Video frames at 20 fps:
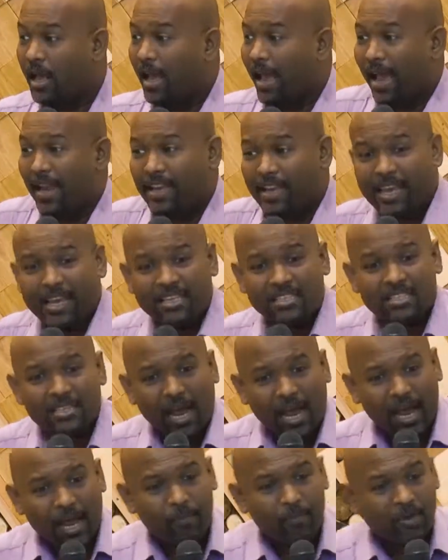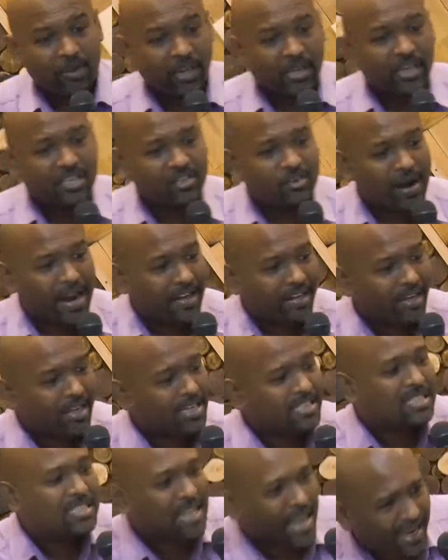And he is, uh, he is writing a
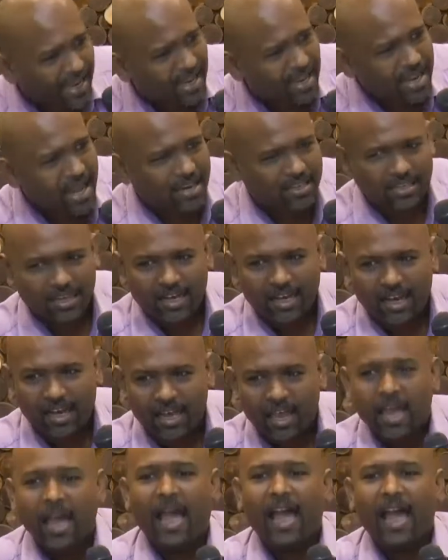second letter,